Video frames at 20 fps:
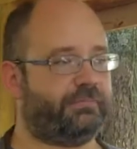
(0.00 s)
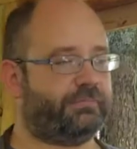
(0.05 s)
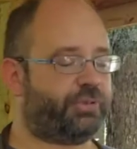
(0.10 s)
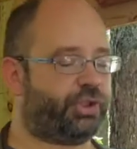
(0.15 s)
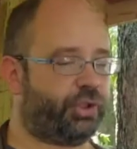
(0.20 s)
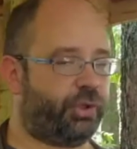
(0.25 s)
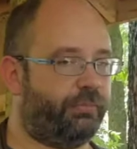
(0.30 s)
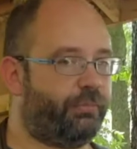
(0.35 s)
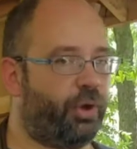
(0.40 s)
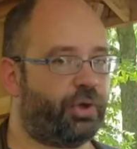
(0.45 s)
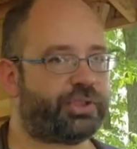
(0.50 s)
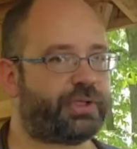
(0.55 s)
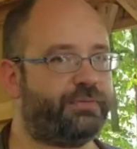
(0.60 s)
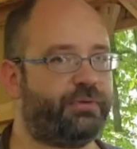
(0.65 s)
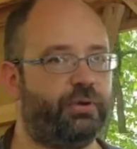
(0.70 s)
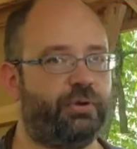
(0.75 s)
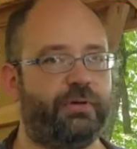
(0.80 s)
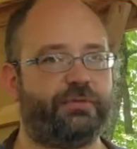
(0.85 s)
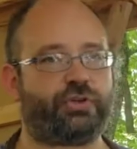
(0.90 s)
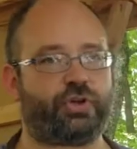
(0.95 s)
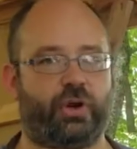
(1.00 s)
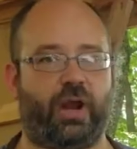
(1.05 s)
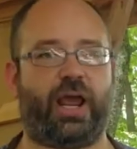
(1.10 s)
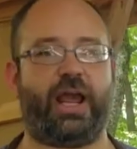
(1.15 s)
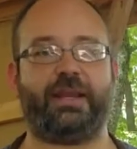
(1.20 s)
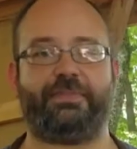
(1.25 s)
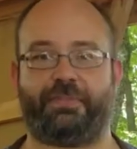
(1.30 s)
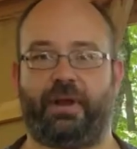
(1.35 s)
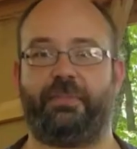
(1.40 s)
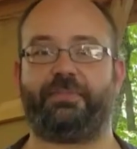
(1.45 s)
I'm sure most of you have
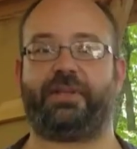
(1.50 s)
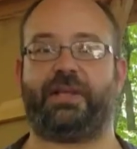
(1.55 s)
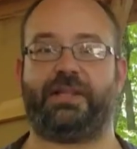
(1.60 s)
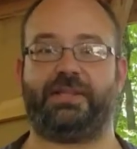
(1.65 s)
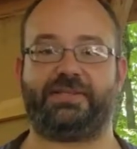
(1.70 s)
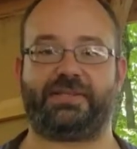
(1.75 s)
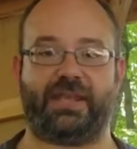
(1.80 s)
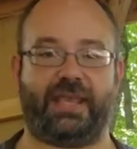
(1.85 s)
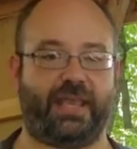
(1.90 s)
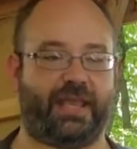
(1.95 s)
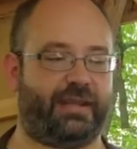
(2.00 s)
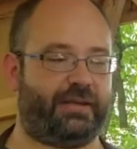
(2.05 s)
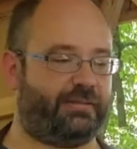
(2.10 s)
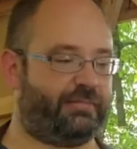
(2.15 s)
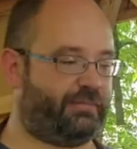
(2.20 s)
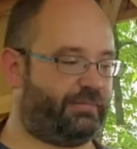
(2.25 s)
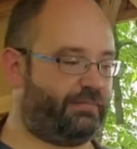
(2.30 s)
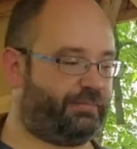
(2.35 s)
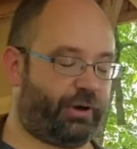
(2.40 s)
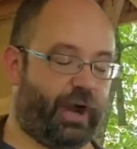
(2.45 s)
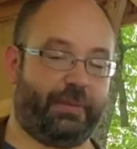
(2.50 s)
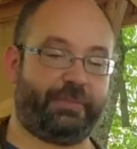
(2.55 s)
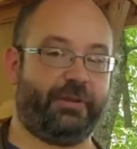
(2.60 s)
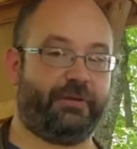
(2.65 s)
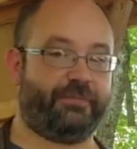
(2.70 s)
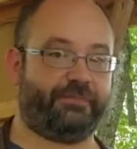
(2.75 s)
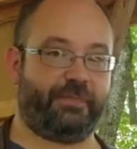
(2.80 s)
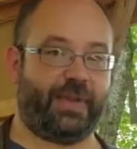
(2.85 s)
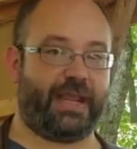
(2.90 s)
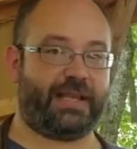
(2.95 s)
tried pumpkins, and probably
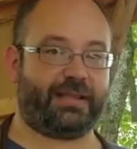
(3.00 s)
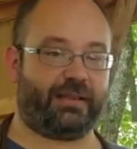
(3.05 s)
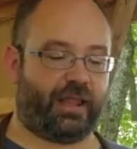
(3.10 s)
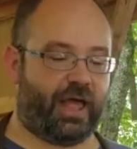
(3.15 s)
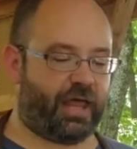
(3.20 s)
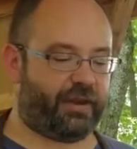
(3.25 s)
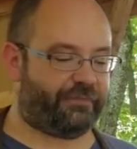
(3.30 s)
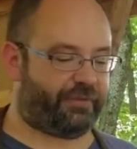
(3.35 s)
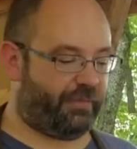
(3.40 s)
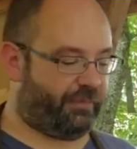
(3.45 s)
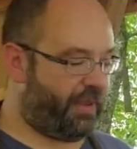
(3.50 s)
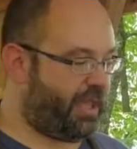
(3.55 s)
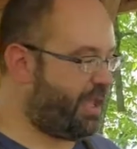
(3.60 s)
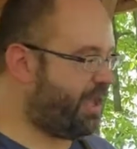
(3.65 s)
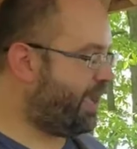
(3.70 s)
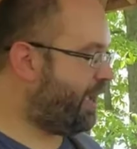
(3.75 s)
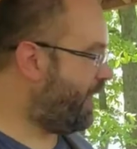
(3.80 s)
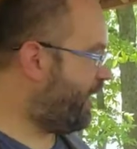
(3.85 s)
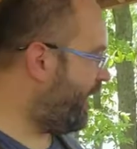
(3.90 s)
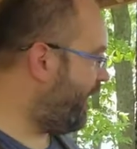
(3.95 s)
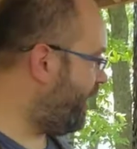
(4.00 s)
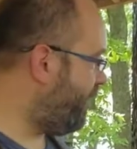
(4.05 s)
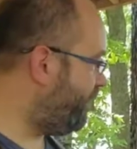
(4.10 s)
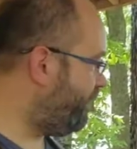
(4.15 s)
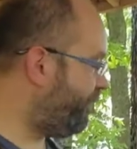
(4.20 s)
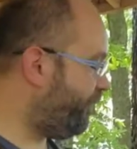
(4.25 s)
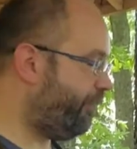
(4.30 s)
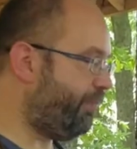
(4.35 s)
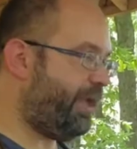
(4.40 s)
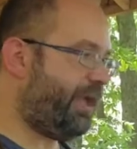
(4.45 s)
made a lot of them.
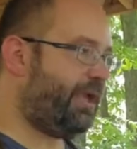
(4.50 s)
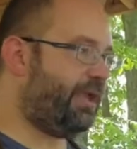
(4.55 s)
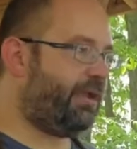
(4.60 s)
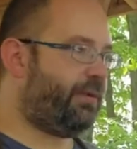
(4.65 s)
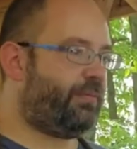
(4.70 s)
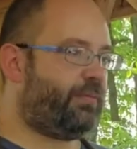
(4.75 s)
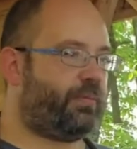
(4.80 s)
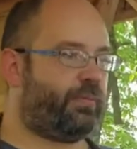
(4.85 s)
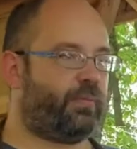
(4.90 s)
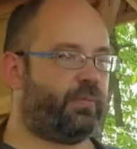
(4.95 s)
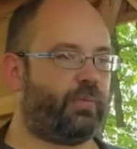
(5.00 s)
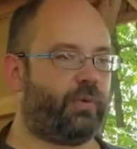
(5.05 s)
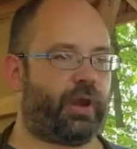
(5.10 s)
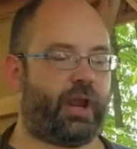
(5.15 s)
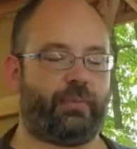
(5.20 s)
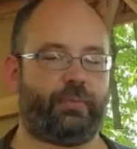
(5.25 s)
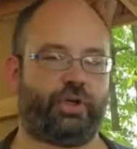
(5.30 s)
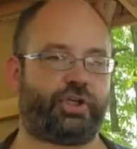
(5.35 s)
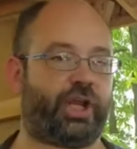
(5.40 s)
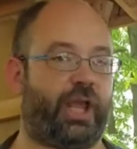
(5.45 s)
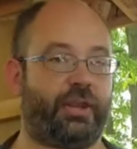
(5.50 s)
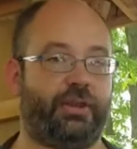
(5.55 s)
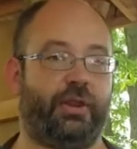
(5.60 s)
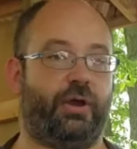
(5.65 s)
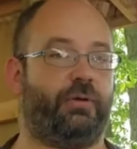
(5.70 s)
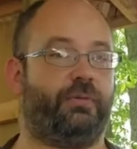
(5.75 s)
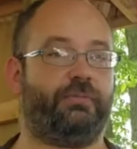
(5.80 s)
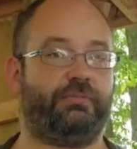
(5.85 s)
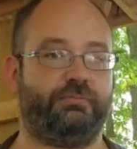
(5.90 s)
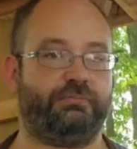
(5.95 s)
Um, for me, what I wish I'd
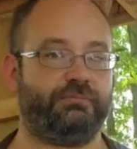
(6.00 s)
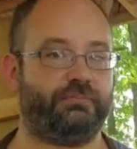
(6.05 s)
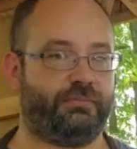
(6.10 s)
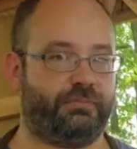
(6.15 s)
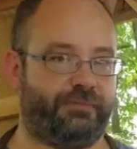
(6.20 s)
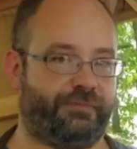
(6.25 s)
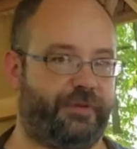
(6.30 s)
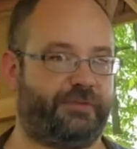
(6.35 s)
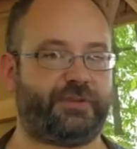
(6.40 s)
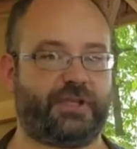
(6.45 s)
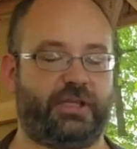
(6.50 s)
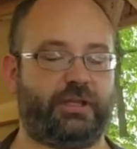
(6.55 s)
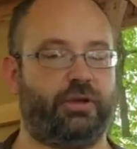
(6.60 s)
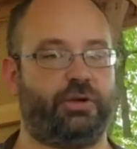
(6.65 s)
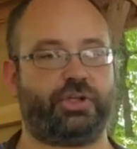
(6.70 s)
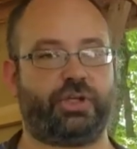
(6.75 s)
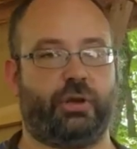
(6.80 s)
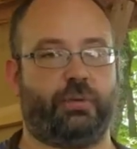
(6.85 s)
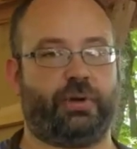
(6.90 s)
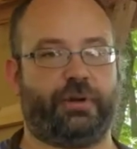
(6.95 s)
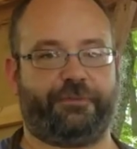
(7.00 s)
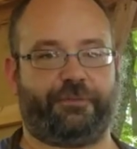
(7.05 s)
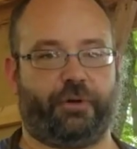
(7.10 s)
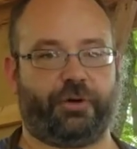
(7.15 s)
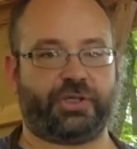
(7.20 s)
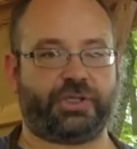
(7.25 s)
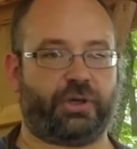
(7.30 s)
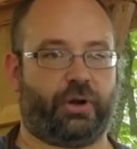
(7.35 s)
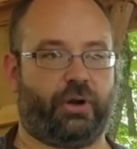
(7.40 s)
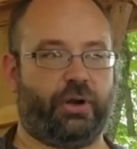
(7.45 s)
known 15 years ago when I
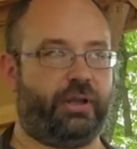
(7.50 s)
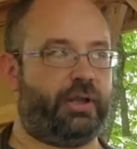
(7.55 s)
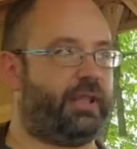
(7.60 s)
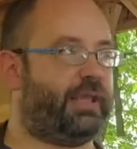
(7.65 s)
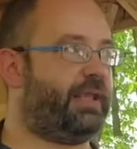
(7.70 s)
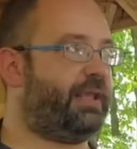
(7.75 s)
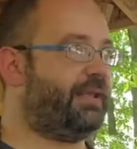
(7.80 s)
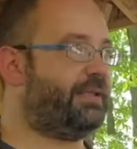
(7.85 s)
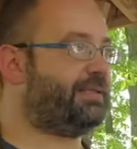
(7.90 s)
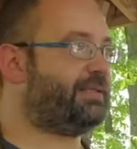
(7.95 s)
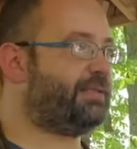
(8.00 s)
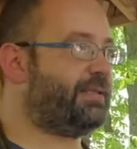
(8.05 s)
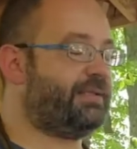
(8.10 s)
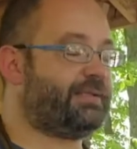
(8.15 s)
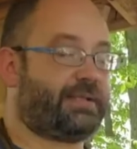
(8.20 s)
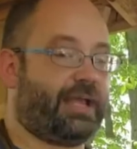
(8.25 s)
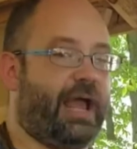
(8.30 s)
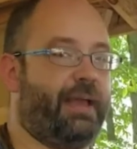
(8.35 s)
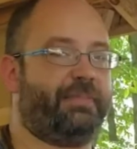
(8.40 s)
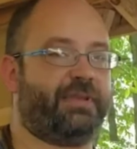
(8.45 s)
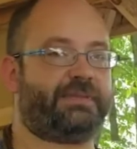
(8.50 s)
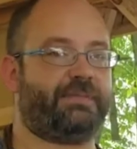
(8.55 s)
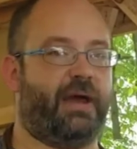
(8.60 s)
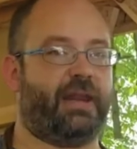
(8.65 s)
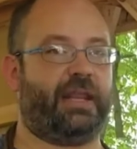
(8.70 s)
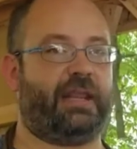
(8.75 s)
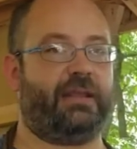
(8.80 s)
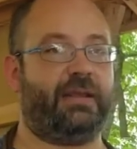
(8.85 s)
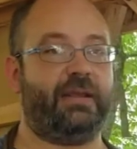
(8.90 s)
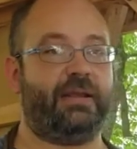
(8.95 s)
first started is time is
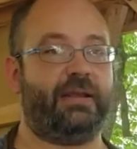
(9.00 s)
money.